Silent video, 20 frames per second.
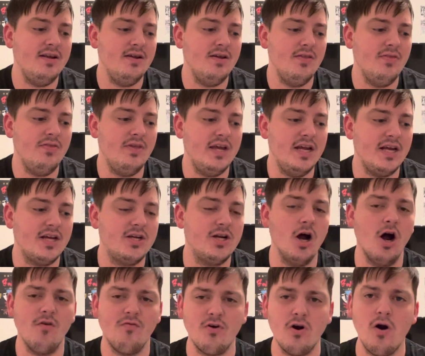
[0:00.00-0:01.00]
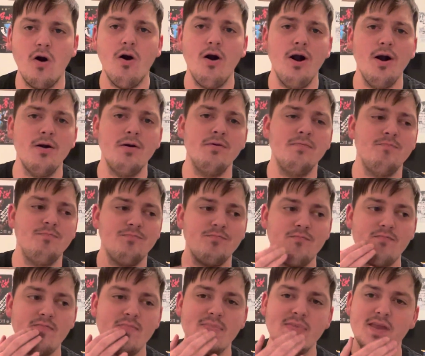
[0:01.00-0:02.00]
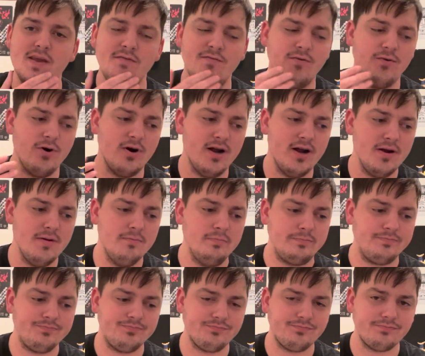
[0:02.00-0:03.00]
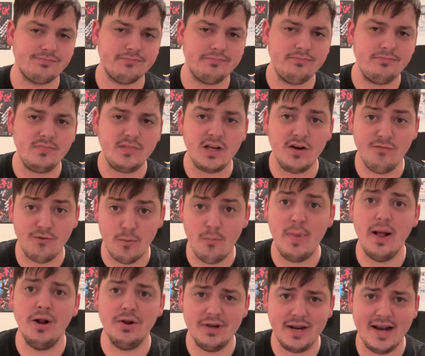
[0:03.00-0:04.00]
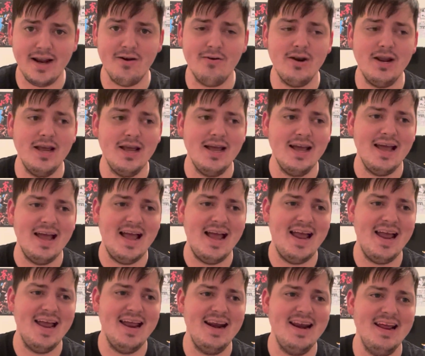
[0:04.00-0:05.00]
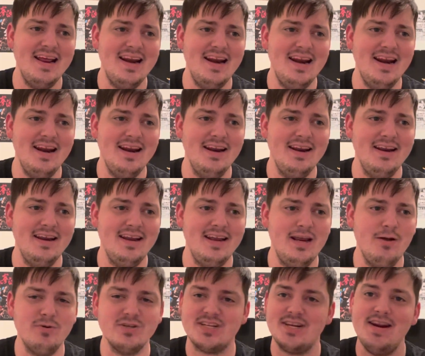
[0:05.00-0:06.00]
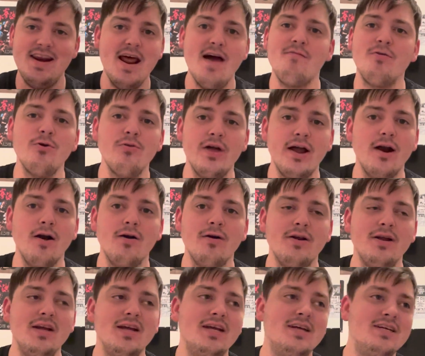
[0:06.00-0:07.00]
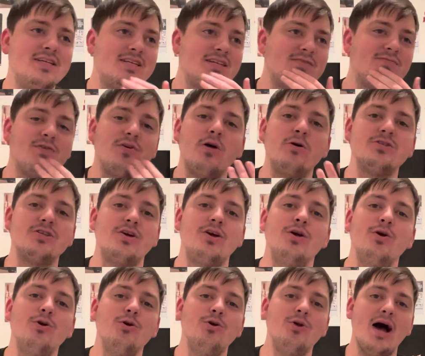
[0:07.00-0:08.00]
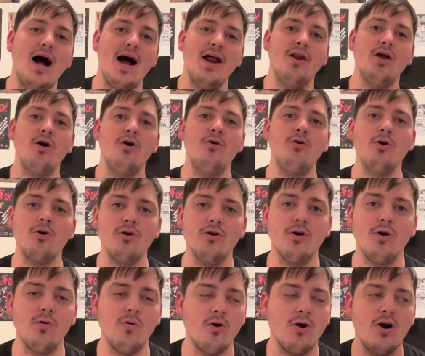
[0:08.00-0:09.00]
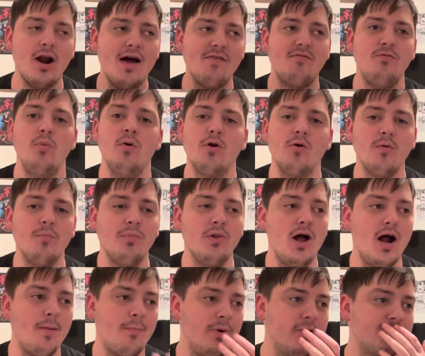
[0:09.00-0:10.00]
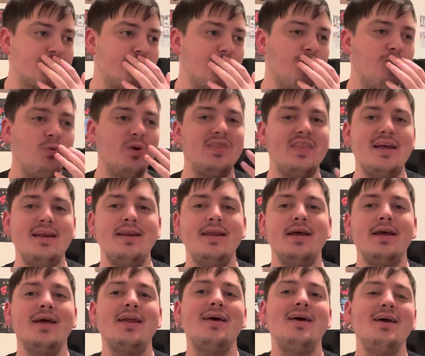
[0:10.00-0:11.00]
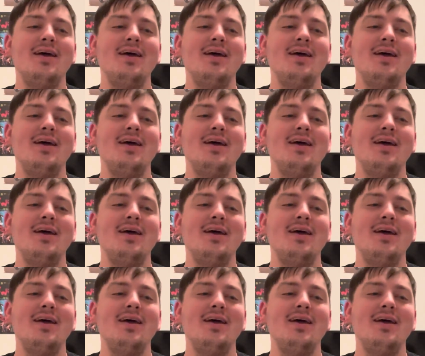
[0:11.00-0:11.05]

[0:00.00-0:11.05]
the cover art for Meltdown, and it was never there. For those of you who do not know or are not familiar with Blockbuster, what they did